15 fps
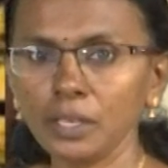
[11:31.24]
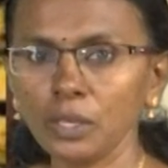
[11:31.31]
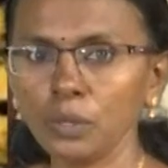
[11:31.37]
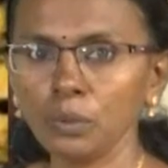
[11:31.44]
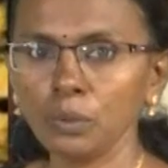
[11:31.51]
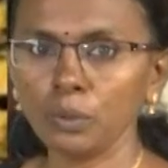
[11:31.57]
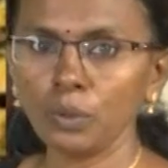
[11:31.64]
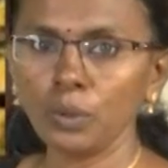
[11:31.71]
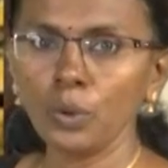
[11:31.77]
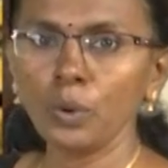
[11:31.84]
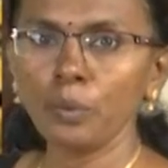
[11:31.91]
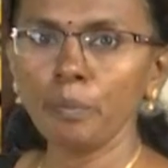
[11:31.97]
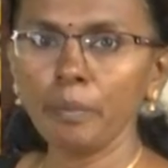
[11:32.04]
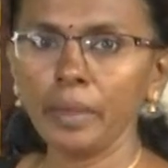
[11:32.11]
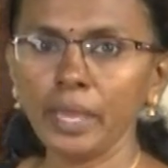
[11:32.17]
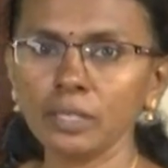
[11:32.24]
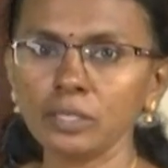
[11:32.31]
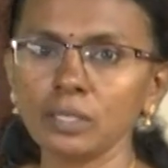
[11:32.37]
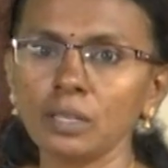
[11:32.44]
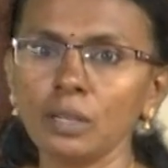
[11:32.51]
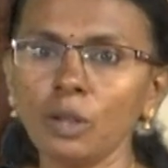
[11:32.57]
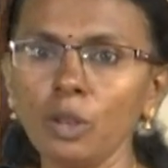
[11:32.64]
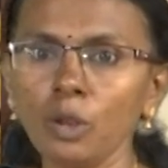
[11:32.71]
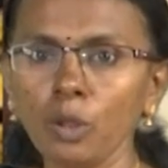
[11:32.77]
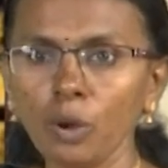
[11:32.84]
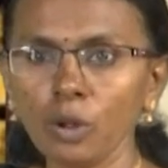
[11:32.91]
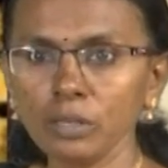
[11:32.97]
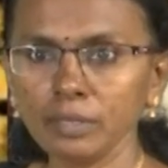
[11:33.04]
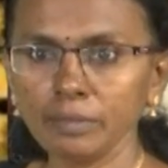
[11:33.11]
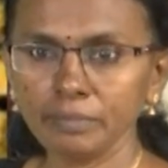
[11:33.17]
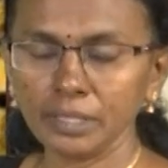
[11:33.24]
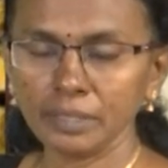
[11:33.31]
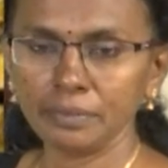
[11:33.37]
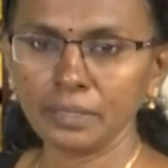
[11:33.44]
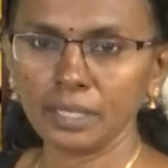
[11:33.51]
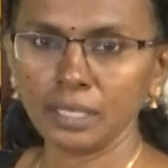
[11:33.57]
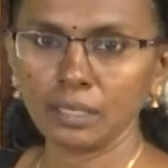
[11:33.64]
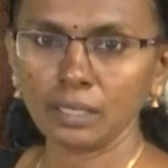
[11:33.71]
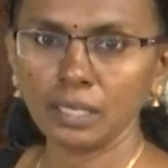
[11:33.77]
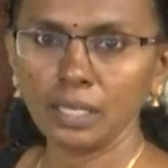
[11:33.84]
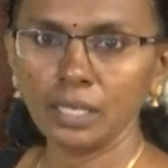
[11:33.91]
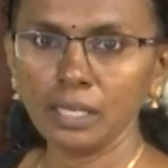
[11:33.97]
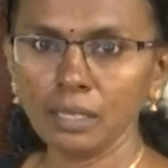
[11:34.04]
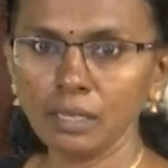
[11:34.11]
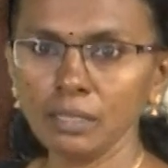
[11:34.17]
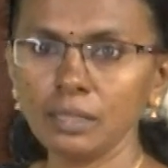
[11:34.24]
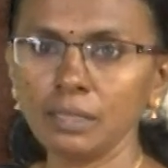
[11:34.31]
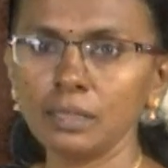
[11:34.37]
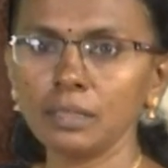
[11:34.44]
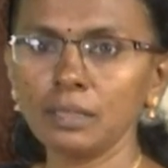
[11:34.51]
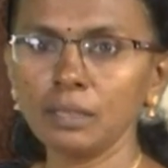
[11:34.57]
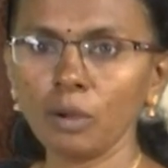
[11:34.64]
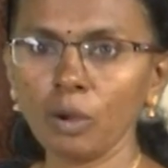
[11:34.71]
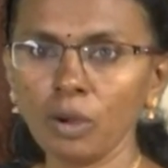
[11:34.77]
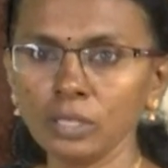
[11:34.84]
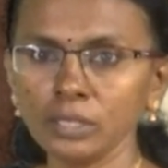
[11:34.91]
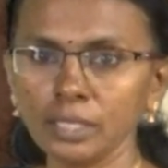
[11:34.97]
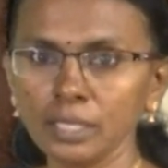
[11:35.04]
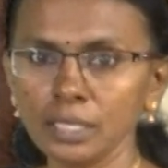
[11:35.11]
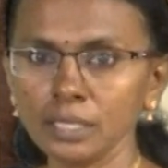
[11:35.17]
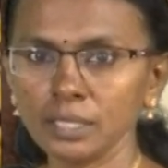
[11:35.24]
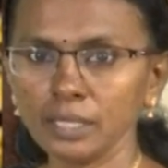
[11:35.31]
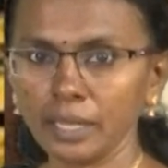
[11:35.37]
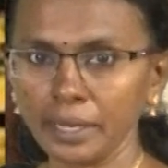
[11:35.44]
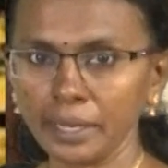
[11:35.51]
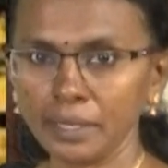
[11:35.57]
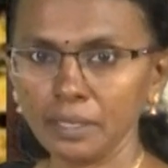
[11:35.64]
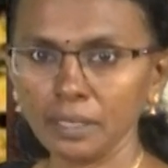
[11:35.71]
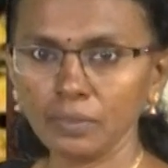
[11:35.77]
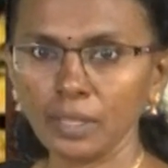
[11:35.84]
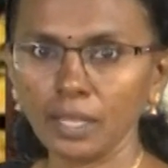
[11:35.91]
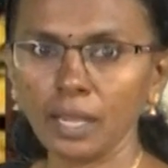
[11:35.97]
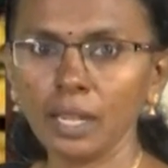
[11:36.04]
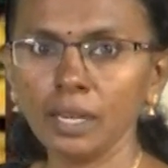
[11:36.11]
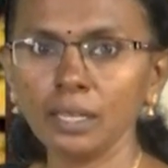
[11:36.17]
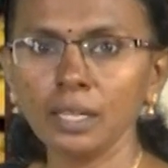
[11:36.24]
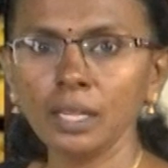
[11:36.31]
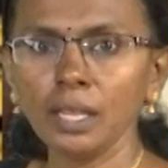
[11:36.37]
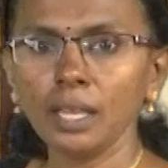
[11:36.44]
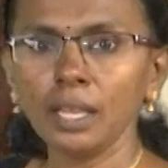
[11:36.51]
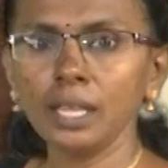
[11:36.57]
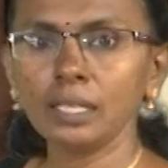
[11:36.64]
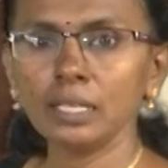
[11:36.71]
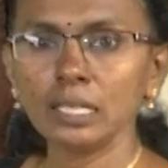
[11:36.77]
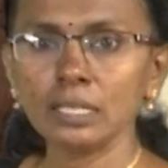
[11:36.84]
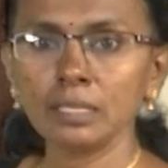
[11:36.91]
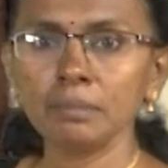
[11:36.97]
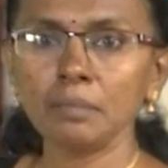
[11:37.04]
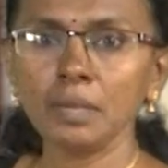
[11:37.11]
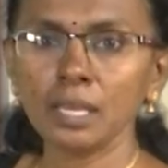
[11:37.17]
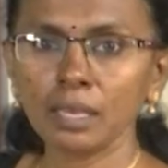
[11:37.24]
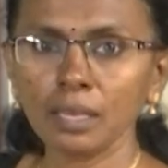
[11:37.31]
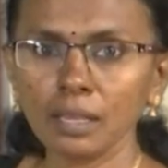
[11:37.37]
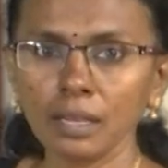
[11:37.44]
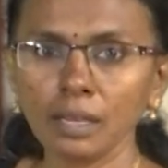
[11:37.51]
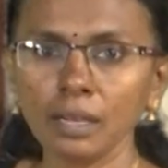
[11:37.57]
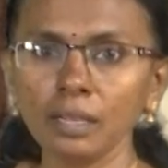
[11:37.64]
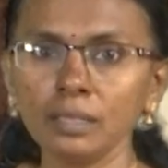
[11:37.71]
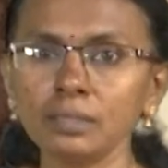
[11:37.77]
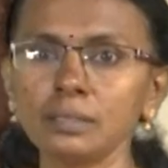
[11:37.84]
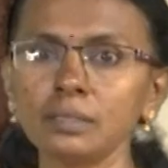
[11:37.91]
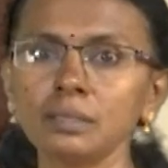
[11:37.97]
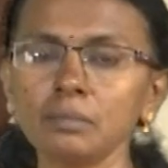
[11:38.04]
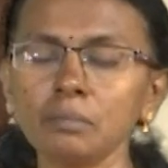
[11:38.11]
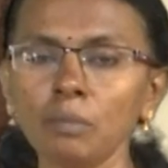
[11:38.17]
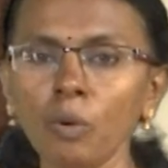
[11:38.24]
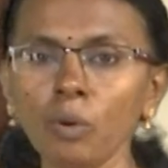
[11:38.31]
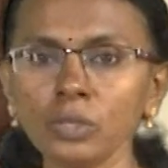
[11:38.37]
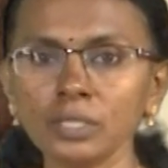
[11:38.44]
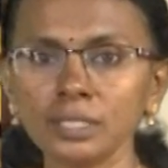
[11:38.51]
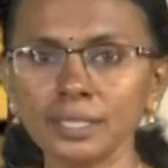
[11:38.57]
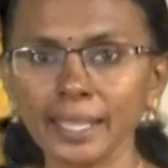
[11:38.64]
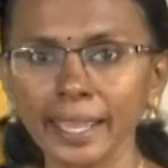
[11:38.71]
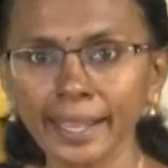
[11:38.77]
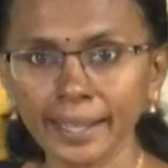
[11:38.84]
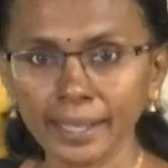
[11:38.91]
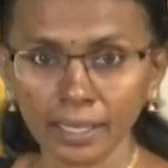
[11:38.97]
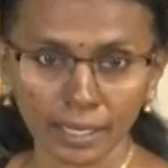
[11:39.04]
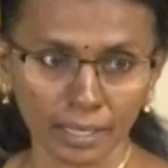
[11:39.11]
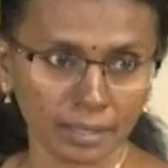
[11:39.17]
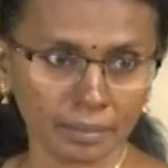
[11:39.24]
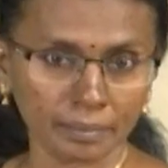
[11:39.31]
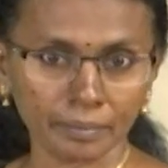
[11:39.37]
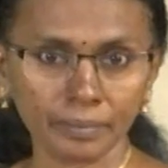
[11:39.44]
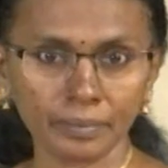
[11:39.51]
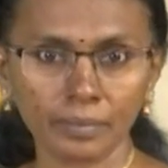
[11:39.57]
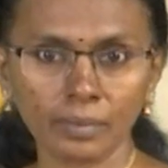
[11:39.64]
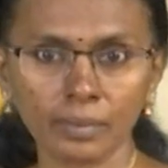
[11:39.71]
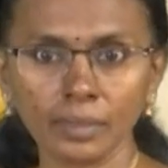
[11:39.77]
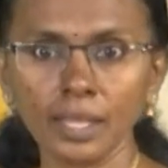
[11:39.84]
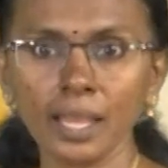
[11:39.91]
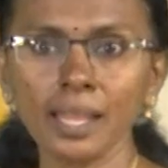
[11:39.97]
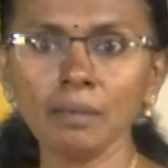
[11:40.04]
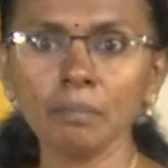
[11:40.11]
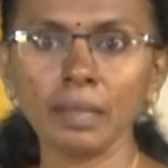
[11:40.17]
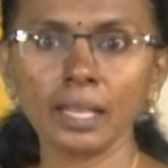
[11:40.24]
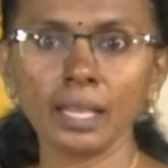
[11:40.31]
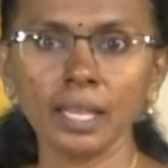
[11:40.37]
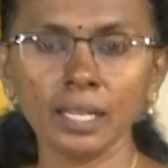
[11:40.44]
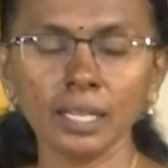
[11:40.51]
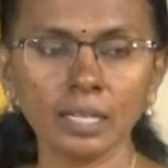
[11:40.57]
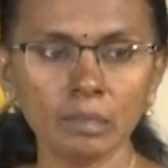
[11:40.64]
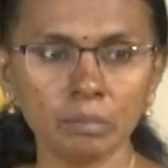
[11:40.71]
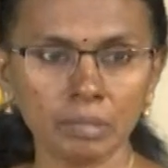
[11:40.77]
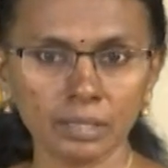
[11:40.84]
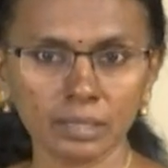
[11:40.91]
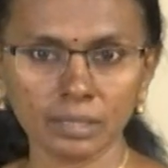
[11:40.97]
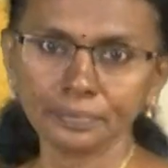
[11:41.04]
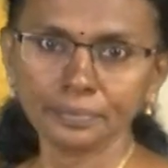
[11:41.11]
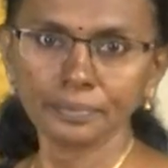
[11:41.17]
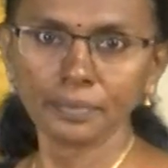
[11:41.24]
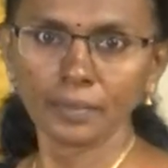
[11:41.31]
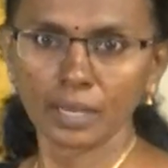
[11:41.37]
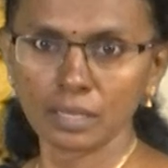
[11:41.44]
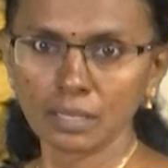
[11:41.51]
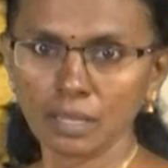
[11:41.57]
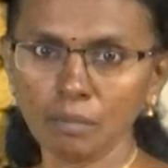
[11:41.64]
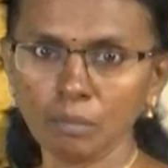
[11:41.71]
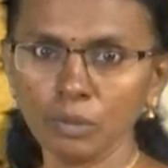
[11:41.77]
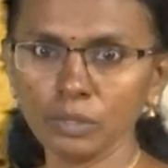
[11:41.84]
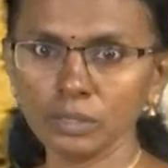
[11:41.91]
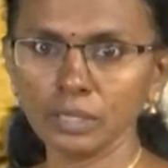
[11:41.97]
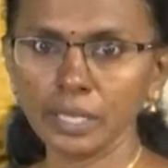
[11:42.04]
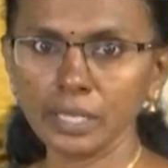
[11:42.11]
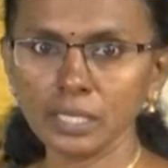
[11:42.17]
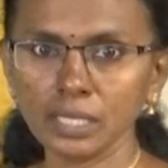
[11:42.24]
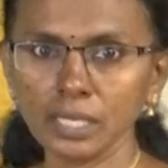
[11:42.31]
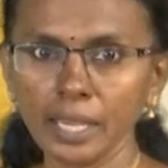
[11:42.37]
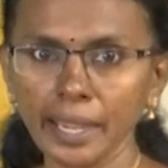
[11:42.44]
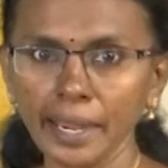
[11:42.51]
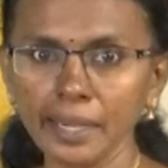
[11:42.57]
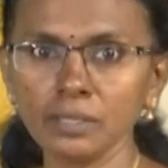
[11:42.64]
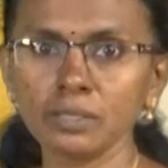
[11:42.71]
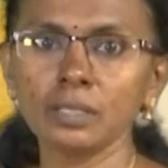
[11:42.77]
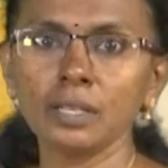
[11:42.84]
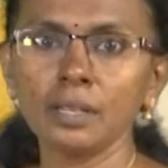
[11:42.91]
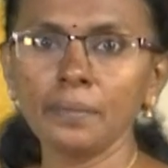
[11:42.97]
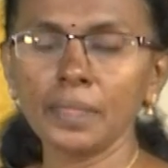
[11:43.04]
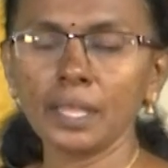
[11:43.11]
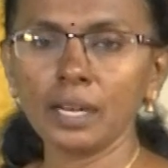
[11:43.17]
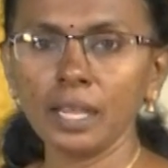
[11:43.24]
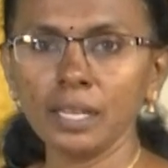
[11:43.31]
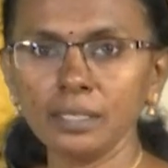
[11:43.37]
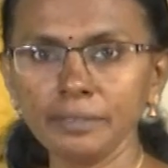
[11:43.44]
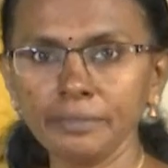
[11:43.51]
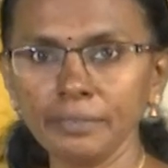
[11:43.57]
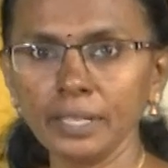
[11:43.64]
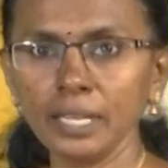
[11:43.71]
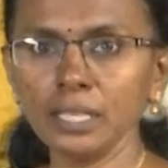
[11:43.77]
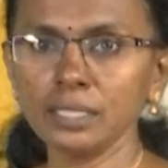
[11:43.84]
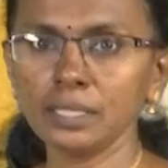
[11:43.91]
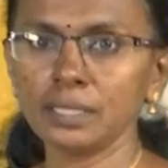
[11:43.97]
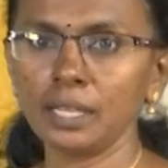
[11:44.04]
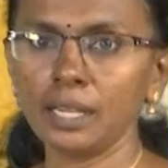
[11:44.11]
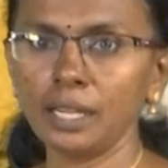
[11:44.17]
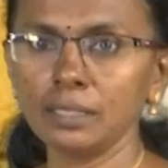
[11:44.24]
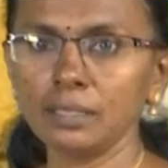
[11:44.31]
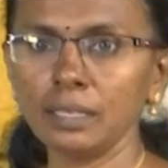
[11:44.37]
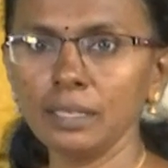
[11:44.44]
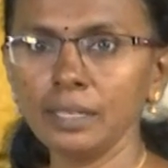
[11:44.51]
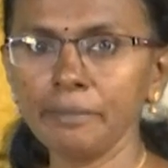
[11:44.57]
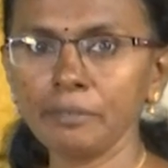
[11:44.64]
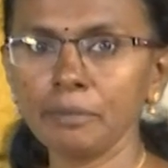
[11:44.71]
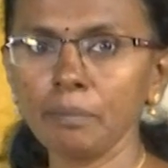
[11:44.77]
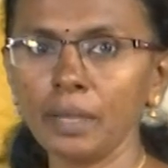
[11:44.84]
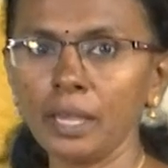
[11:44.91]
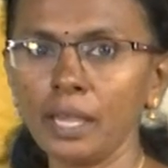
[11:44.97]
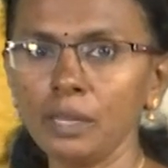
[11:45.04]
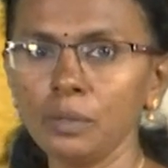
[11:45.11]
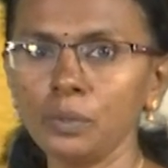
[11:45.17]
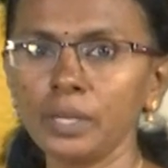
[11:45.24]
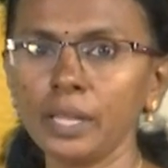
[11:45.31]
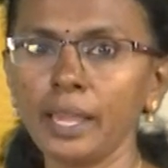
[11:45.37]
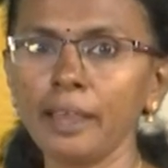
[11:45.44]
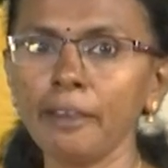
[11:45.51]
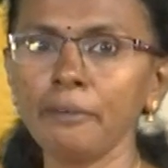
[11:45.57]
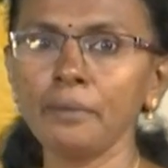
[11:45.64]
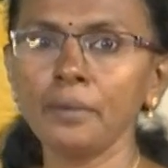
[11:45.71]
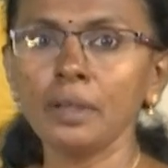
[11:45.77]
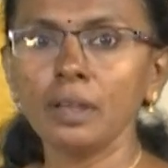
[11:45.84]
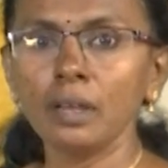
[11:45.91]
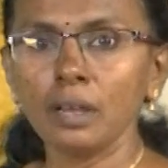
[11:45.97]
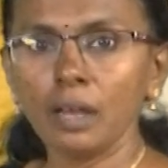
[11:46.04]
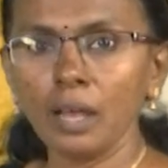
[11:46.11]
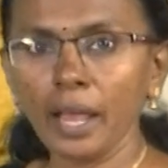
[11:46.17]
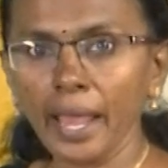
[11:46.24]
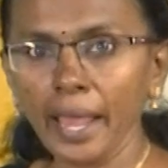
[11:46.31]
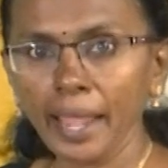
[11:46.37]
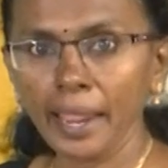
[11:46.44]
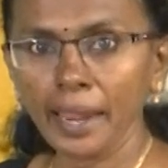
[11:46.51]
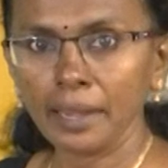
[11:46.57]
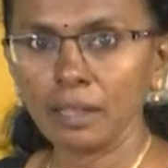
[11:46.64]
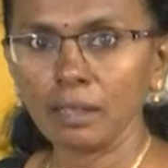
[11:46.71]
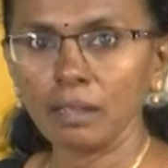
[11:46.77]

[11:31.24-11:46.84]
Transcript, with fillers: you makes a lot of difference. Here the author is narrating that it is making us more sacred than mechanical person. Some more things he adds, the writer feels that the lift man would have had